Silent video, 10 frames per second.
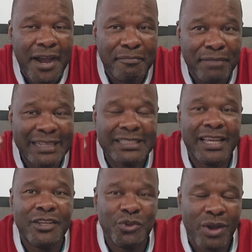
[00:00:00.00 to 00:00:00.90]
but
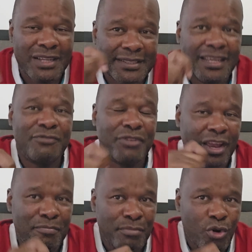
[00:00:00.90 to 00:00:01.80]
you are
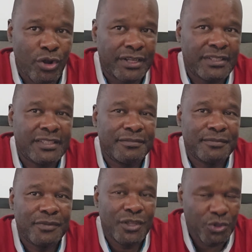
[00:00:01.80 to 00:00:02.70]
self-employed.
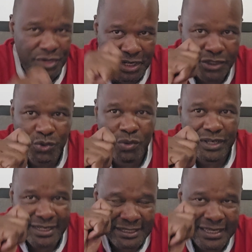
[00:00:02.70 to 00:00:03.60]
You need to
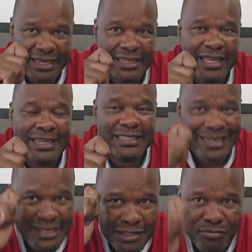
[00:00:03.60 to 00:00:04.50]
indicate that
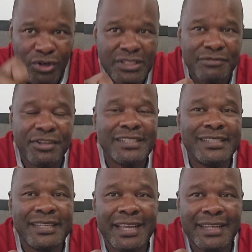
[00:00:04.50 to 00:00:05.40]
in the
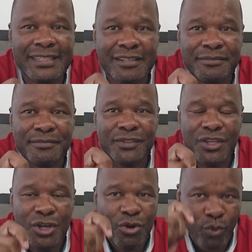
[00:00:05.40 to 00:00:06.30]
motivation letter
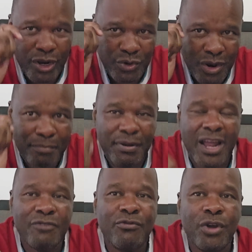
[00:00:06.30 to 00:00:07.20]
when you
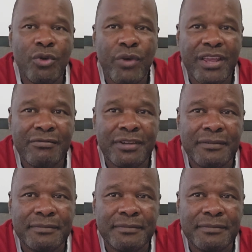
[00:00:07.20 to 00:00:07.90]
apply for a waiver.